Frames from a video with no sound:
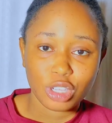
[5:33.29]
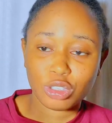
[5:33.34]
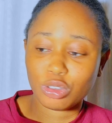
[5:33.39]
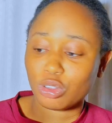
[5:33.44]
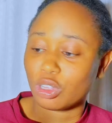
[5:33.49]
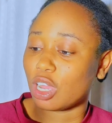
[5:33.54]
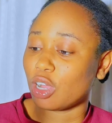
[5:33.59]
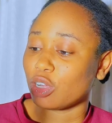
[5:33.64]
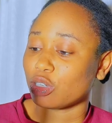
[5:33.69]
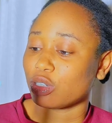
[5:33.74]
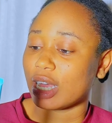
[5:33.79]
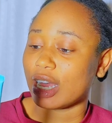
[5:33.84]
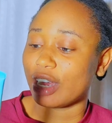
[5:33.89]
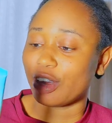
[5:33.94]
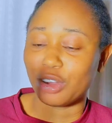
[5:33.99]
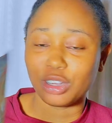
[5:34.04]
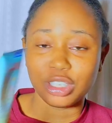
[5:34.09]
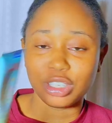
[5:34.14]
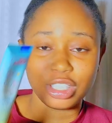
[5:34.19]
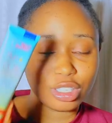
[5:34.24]
So that was why I
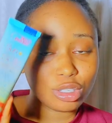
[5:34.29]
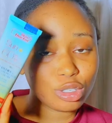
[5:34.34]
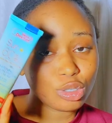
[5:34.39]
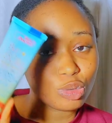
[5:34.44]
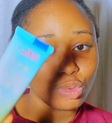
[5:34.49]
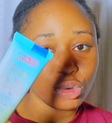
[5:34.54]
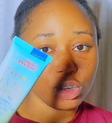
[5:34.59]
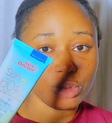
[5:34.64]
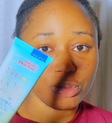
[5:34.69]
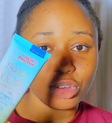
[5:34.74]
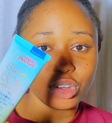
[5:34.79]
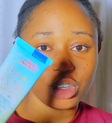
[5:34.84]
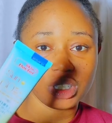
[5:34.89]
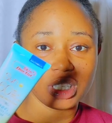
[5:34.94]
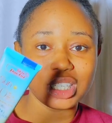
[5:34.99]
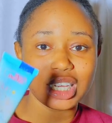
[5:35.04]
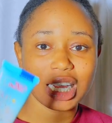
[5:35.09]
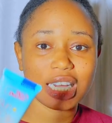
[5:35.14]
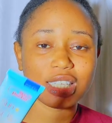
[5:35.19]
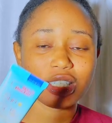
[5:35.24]
got this one, because
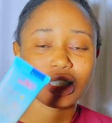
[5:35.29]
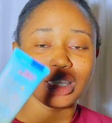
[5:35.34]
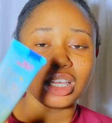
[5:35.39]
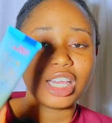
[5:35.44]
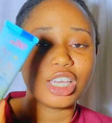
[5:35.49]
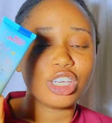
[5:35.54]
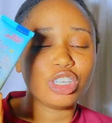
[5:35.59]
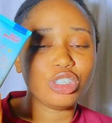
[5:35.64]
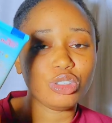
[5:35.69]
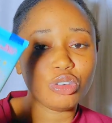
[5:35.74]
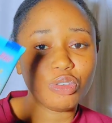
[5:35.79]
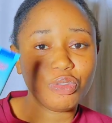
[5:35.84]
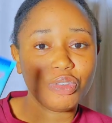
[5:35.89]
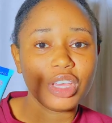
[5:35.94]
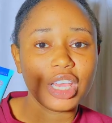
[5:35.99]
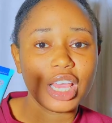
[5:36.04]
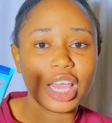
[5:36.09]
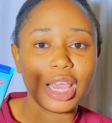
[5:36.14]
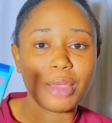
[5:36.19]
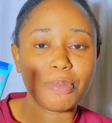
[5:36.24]
it has
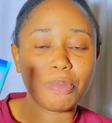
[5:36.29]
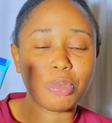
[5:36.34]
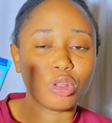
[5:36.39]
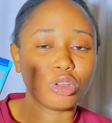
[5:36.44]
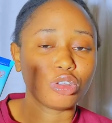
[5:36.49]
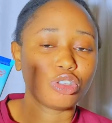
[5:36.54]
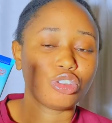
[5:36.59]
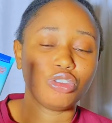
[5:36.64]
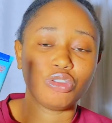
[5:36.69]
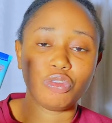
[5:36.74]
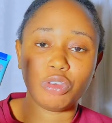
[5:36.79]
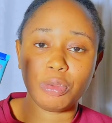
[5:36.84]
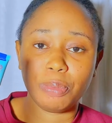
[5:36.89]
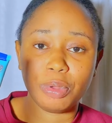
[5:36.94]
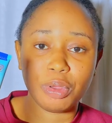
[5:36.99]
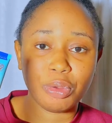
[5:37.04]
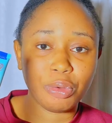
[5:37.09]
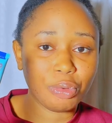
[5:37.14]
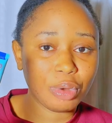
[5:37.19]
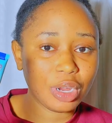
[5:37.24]
UVA plus
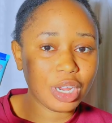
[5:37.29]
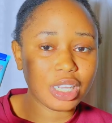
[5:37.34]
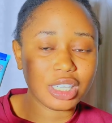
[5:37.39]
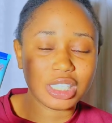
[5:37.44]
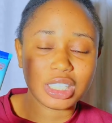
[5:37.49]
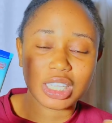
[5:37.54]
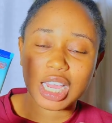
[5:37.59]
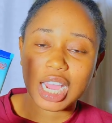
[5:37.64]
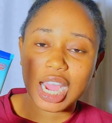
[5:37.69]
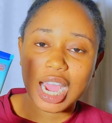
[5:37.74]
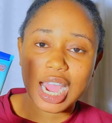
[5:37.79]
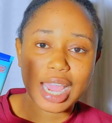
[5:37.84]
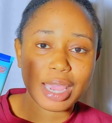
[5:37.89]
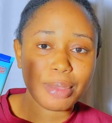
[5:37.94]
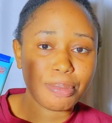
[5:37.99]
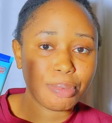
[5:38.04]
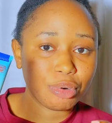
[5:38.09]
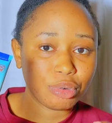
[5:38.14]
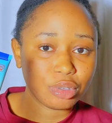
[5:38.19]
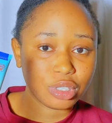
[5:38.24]
UVB rays eye
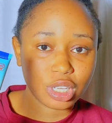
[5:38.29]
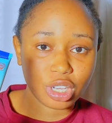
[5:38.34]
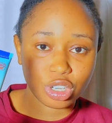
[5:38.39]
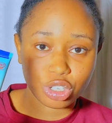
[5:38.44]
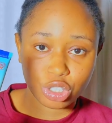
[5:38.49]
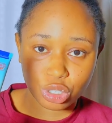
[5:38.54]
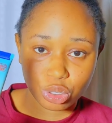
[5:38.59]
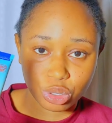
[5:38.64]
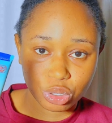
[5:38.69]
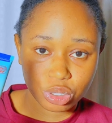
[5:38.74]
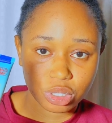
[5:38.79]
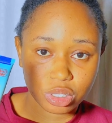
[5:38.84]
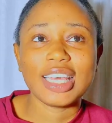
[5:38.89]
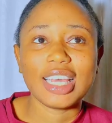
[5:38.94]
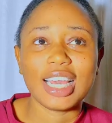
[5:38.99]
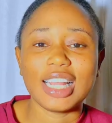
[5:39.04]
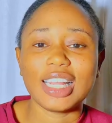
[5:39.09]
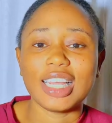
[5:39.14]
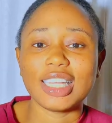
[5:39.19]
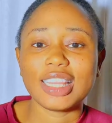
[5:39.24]
protection.
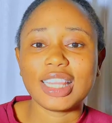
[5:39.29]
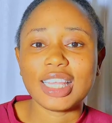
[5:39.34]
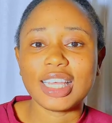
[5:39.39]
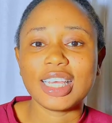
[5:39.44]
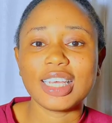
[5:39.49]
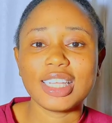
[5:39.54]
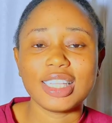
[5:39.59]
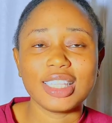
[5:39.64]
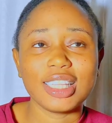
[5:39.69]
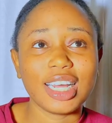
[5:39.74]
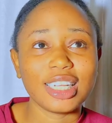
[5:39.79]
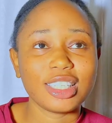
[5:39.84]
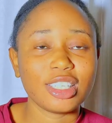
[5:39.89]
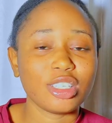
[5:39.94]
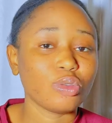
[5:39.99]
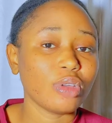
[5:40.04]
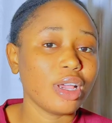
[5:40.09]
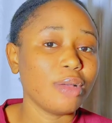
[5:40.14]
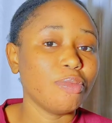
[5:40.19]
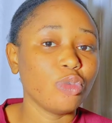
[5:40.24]
And I think that is
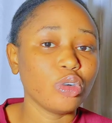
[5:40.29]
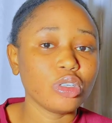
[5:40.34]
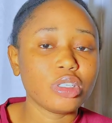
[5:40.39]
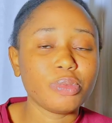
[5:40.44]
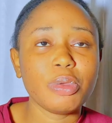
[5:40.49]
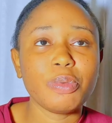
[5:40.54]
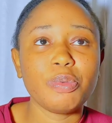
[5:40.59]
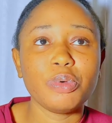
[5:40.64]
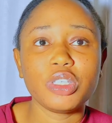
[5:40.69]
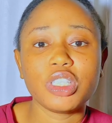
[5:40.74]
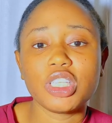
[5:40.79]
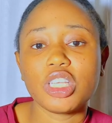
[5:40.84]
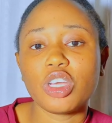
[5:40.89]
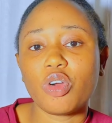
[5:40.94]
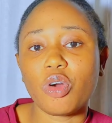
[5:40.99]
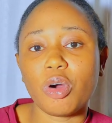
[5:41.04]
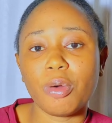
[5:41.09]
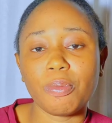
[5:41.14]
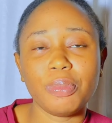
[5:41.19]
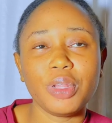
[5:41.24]
why most people still
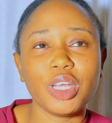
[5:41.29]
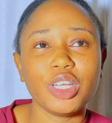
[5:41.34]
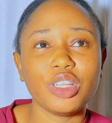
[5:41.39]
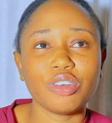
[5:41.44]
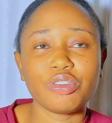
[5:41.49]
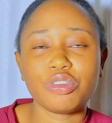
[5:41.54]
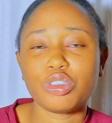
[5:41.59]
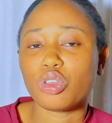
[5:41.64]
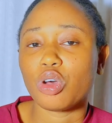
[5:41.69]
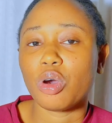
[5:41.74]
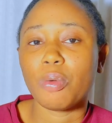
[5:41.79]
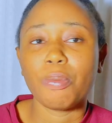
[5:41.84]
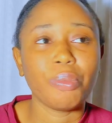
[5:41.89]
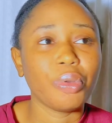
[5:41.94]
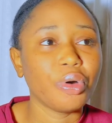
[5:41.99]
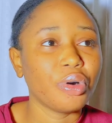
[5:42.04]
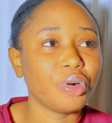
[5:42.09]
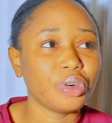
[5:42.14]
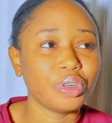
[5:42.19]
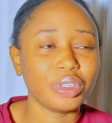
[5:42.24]
complain of
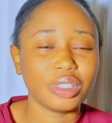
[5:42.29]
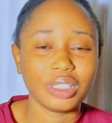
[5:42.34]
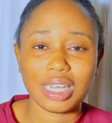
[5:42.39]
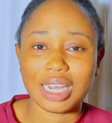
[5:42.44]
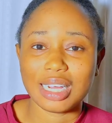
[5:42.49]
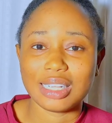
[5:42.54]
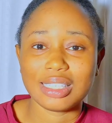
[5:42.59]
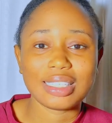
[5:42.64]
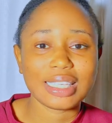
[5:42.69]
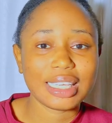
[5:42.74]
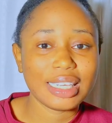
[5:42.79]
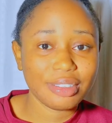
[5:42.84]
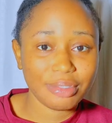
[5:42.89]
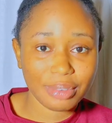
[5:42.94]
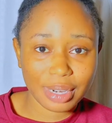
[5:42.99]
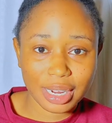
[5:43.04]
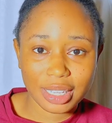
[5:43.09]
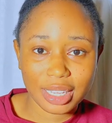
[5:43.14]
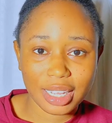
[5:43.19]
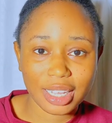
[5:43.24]
sunburn and skin
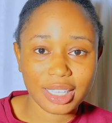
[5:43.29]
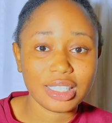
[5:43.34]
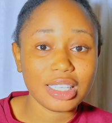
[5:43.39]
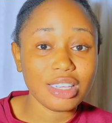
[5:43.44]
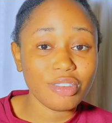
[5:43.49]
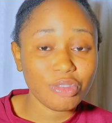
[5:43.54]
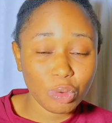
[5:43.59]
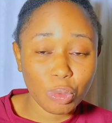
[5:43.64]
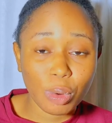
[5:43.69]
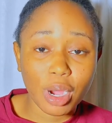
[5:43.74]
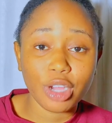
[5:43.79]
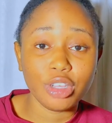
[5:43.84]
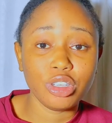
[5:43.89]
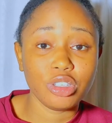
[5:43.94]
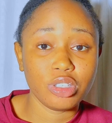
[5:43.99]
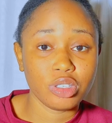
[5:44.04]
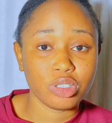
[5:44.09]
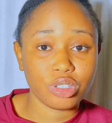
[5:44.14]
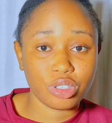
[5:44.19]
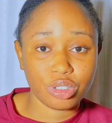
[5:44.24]
redness even while
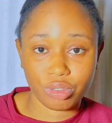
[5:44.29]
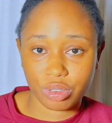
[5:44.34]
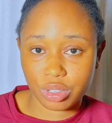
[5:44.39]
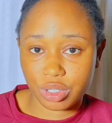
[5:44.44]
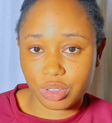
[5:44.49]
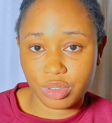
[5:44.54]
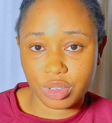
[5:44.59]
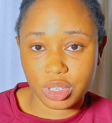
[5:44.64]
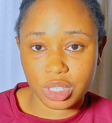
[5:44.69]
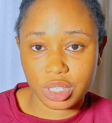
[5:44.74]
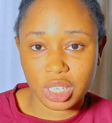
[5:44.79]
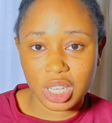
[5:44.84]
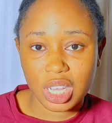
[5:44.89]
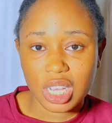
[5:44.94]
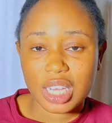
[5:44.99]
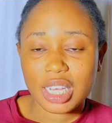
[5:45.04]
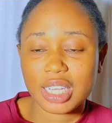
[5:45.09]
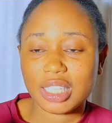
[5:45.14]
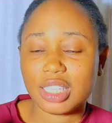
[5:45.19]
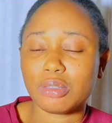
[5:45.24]
using sunscreen.
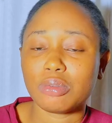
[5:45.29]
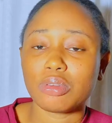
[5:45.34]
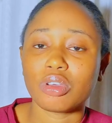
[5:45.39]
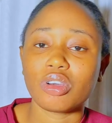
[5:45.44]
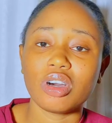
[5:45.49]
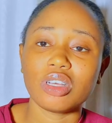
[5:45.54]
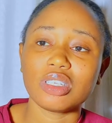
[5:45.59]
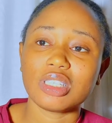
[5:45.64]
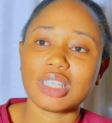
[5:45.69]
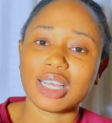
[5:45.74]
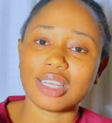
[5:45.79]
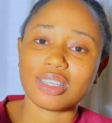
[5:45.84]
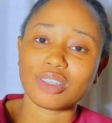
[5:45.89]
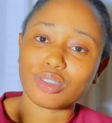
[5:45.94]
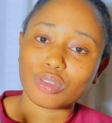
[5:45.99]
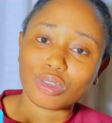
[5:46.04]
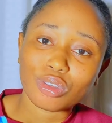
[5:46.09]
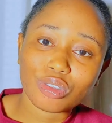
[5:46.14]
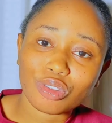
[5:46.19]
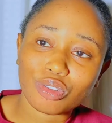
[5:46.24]
It is because their
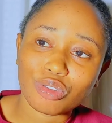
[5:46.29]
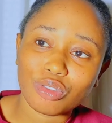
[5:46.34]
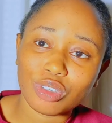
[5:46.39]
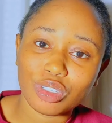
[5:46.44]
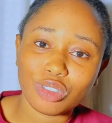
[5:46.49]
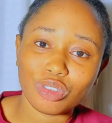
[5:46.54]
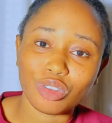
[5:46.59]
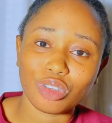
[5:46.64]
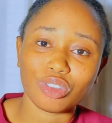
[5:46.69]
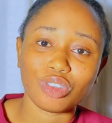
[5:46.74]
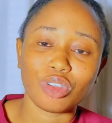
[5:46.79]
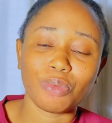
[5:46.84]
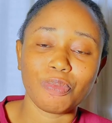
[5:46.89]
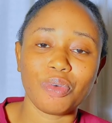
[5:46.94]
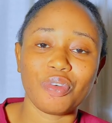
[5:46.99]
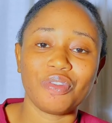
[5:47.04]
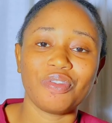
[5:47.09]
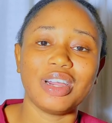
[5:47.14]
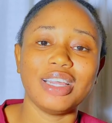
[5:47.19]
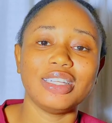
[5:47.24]
sunscreen does not
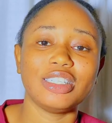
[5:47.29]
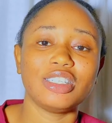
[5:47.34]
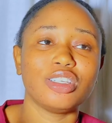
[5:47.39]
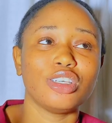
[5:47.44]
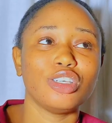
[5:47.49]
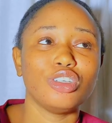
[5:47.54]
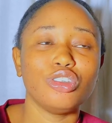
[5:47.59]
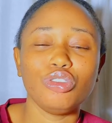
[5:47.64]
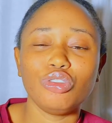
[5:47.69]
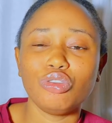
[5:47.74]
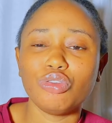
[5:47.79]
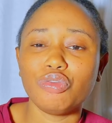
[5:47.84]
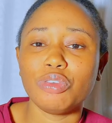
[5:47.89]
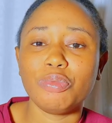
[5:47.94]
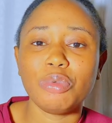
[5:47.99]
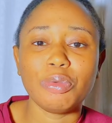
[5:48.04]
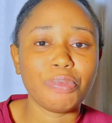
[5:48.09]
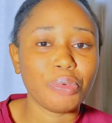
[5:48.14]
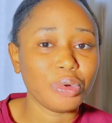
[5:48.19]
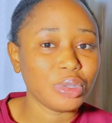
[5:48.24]
provide
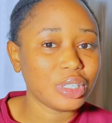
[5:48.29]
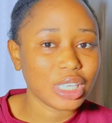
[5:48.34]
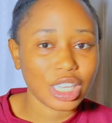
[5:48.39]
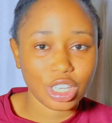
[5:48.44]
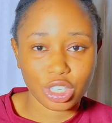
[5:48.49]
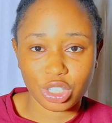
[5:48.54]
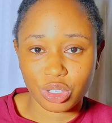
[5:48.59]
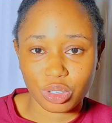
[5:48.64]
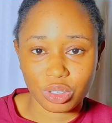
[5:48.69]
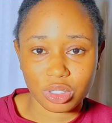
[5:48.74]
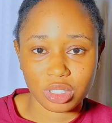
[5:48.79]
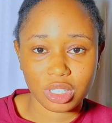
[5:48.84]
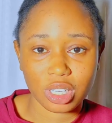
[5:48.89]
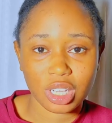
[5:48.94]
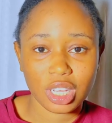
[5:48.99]
UVB protection.